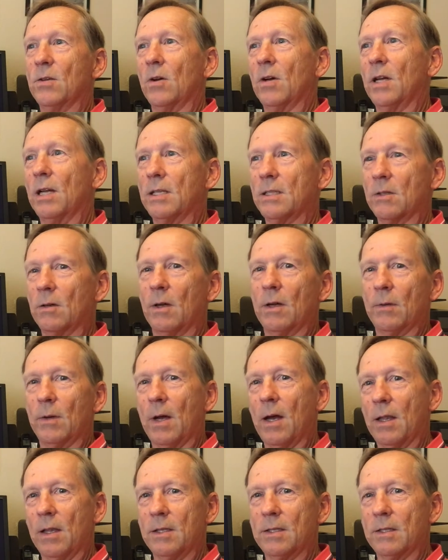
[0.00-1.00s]
organ is going,
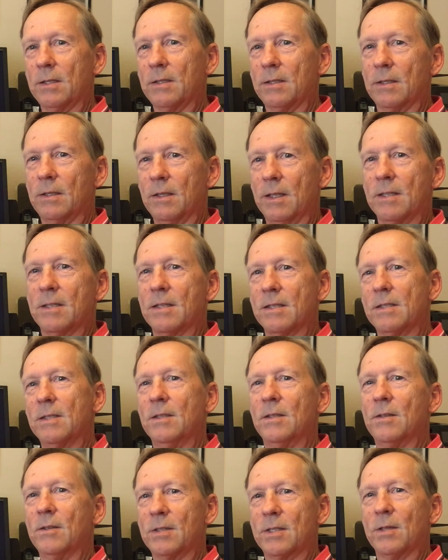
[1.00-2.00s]
wow, this is
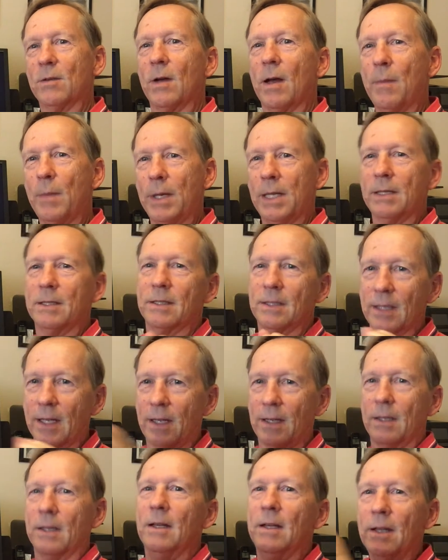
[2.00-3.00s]
new, so I'm going to
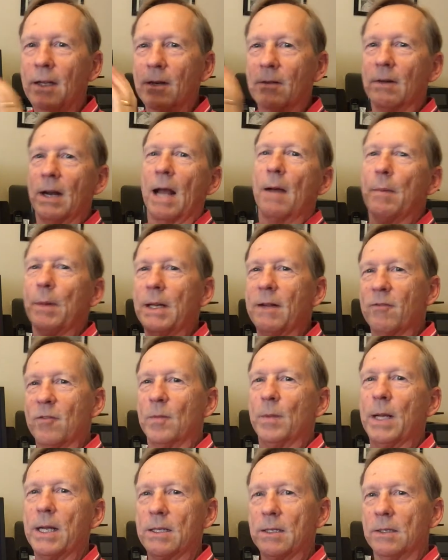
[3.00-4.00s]
send rapid
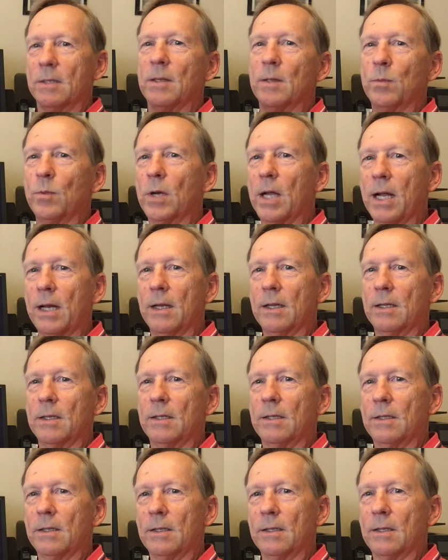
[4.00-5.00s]
information to the brain to
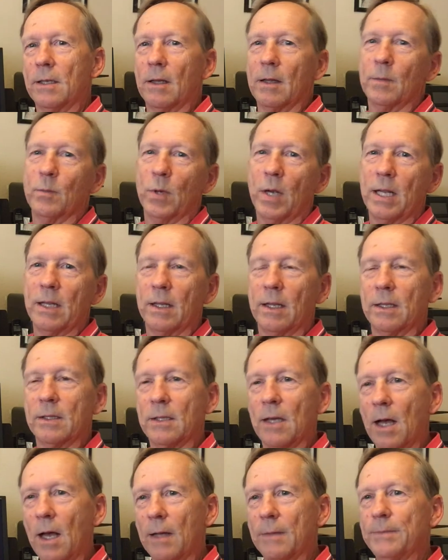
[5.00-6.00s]
tell the brain that it's
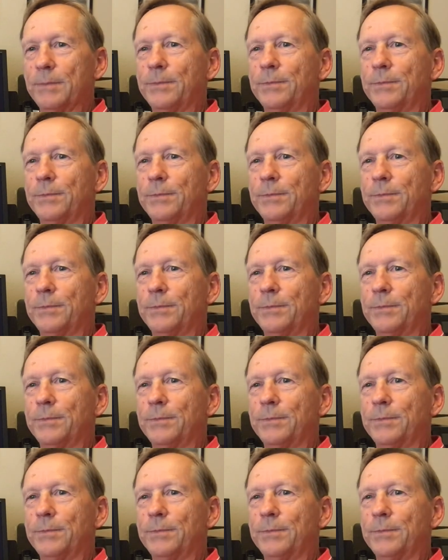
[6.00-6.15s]
hot.